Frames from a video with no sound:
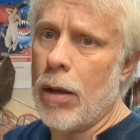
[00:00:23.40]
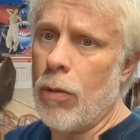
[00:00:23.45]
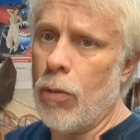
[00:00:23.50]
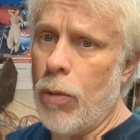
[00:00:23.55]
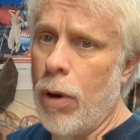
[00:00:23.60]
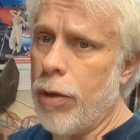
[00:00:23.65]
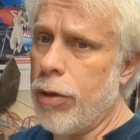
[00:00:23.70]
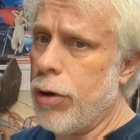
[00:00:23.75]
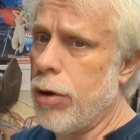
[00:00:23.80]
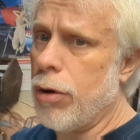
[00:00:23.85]

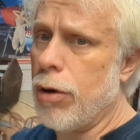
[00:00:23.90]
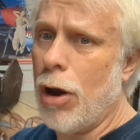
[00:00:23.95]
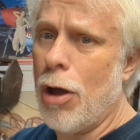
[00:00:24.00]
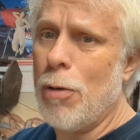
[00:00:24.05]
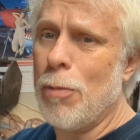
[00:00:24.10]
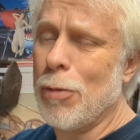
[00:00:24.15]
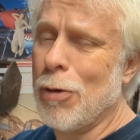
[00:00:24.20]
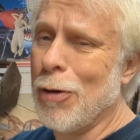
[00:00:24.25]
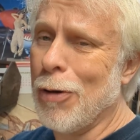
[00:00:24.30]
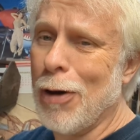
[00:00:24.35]
whether your
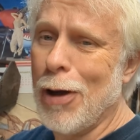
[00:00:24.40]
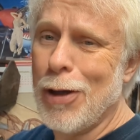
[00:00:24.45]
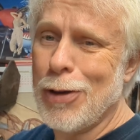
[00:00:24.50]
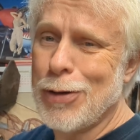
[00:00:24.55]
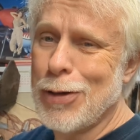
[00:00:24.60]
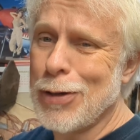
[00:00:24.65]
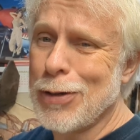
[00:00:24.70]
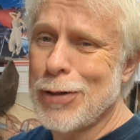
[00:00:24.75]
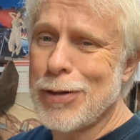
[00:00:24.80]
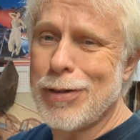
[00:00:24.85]
home garage
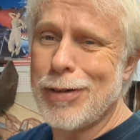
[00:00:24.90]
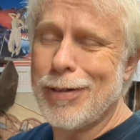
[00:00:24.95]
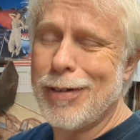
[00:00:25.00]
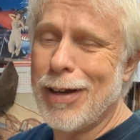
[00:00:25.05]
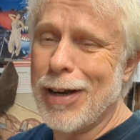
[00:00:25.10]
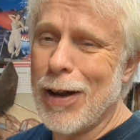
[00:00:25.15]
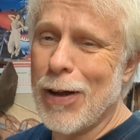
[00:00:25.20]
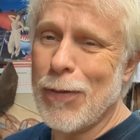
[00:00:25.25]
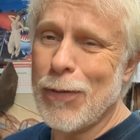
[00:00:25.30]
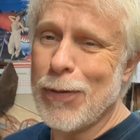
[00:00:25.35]
is,
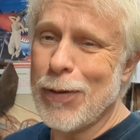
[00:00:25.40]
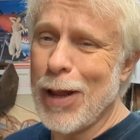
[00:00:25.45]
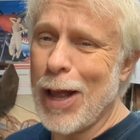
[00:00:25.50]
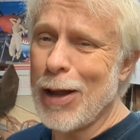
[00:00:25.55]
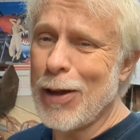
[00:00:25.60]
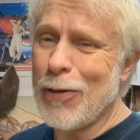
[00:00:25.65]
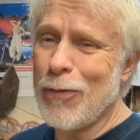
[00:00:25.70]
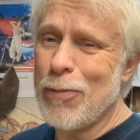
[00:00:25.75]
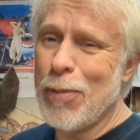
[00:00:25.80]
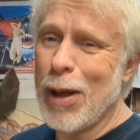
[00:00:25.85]

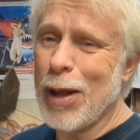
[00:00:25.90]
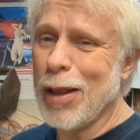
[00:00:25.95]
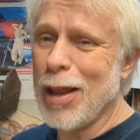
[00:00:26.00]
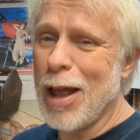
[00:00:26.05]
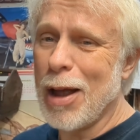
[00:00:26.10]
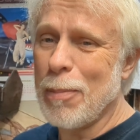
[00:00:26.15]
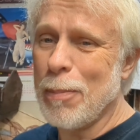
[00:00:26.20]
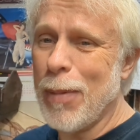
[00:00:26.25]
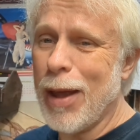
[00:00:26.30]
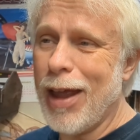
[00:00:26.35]
like you've been
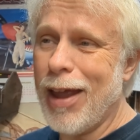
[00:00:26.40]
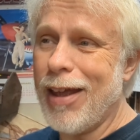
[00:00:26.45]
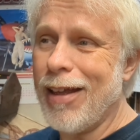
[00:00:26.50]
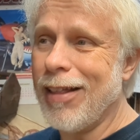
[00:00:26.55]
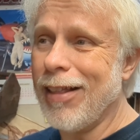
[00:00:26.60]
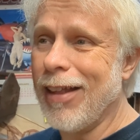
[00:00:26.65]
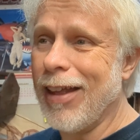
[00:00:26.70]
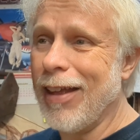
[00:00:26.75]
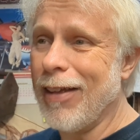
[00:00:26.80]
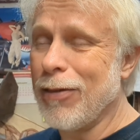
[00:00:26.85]
like me,
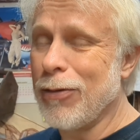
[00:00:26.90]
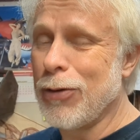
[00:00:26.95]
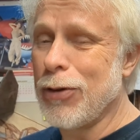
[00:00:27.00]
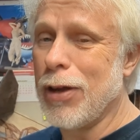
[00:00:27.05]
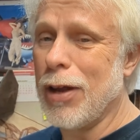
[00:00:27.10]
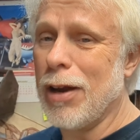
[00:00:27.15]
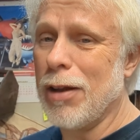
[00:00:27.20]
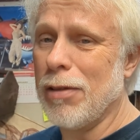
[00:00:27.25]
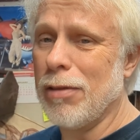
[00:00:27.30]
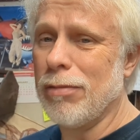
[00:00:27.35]
it's
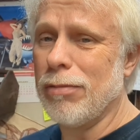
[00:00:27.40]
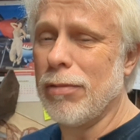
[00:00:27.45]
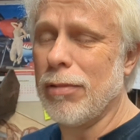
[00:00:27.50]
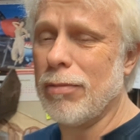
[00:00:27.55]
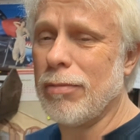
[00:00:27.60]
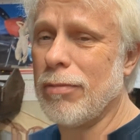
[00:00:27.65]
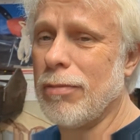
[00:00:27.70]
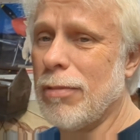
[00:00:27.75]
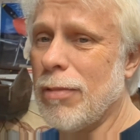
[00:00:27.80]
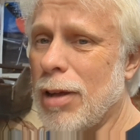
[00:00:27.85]
in
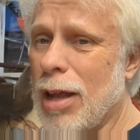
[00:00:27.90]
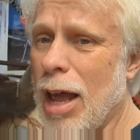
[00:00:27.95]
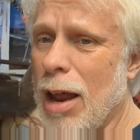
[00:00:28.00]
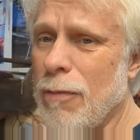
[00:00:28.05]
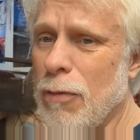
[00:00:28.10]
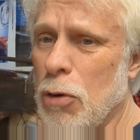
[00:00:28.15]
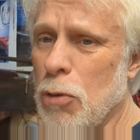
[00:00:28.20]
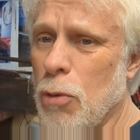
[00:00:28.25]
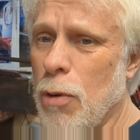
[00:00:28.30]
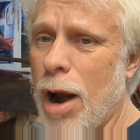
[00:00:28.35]
a
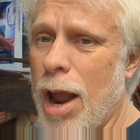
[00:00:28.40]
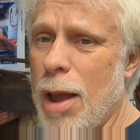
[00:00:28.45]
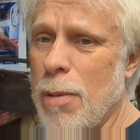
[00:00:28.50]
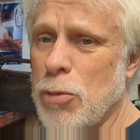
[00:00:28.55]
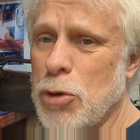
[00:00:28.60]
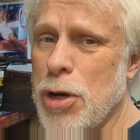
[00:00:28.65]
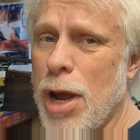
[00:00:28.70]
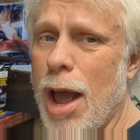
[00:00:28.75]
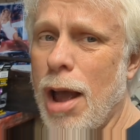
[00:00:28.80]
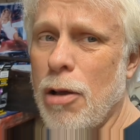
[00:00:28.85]
kind of a
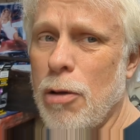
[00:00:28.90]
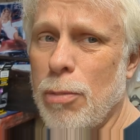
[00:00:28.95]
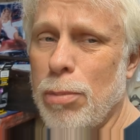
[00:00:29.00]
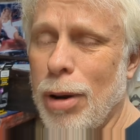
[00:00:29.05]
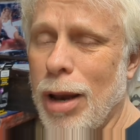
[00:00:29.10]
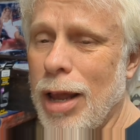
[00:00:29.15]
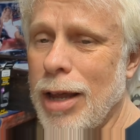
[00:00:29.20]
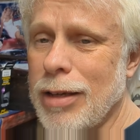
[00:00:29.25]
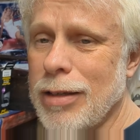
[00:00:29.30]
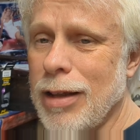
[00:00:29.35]
ramshackle
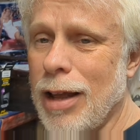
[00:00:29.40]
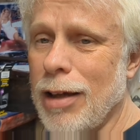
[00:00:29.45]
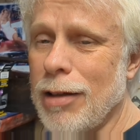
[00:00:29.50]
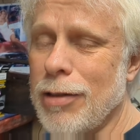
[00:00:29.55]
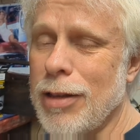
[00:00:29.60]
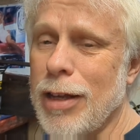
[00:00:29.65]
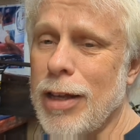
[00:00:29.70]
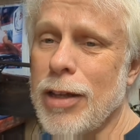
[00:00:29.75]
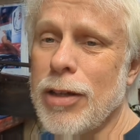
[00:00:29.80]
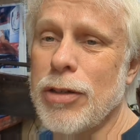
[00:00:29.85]
place like
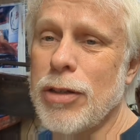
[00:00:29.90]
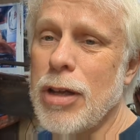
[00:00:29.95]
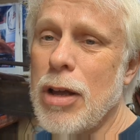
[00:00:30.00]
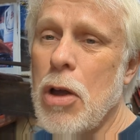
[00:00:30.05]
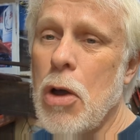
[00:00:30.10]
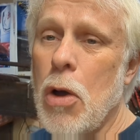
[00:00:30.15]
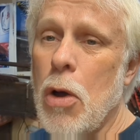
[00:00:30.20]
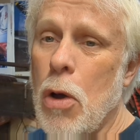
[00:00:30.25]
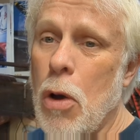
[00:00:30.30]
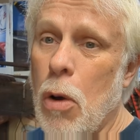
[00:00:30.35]
this,
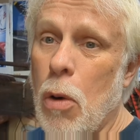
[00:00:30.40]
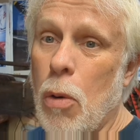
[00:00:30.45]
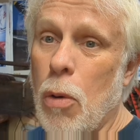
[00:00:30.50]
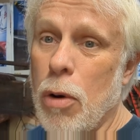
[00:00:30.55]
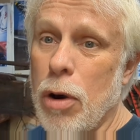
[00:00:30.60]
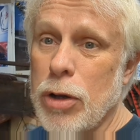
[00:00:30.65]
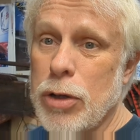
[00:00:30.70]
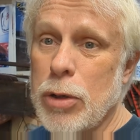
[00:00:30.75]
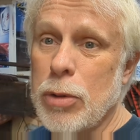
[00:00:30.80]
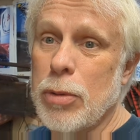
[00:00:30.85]

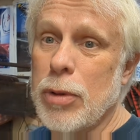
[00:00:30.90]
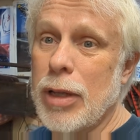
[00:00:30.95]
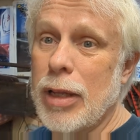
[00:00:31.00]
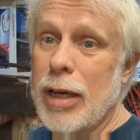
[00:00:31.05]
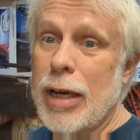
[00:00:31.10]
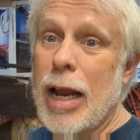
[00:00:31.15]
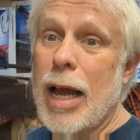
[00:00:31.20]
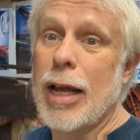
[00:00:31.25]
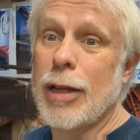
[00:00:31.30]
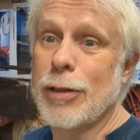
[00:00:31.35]
or it's a really
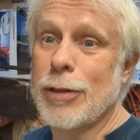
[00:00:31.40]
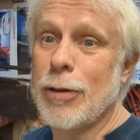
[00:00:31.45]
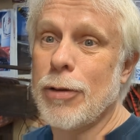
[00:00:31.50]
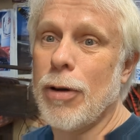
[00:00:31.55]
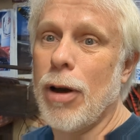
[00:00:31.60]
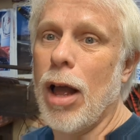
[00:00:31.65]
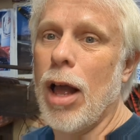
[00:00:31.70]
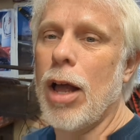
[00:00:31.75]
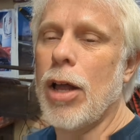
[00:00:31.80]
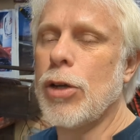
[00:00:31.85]
nice
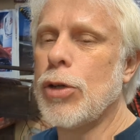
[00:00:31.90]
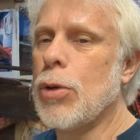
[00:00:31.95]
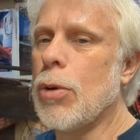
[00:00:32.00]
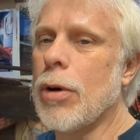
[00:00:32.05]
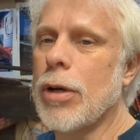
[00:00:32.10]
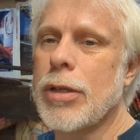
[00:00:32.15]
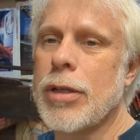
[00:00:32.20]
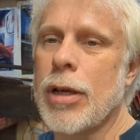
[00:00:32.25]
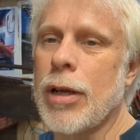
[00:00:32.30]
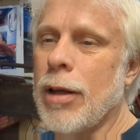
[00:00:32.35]
garage, or
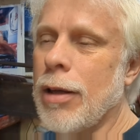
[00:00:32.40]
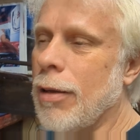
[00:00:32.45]
it's